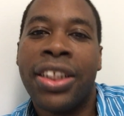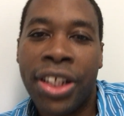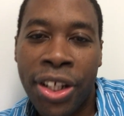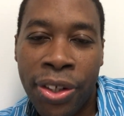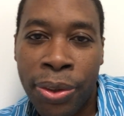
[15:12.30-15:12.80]

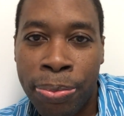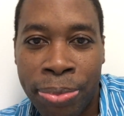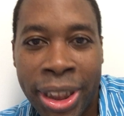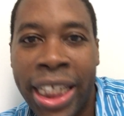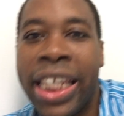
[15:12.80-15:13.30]
you know,
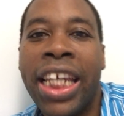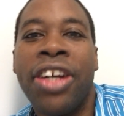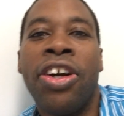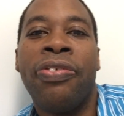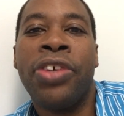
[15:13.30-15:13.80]
take
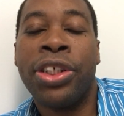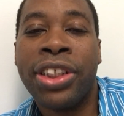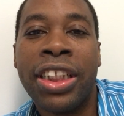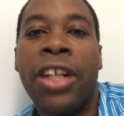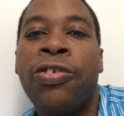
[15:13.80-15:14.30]
care of
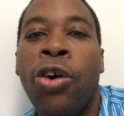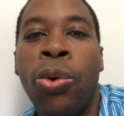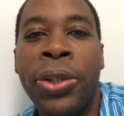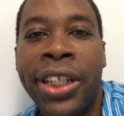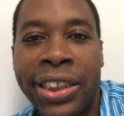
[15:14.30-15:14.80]
yourself
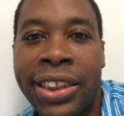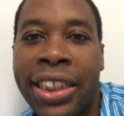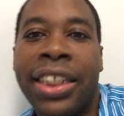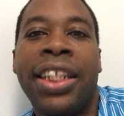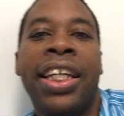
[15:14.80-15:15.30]

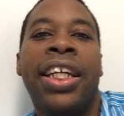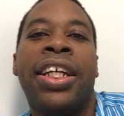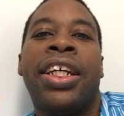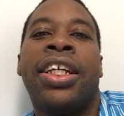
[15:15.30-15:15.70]
holistically,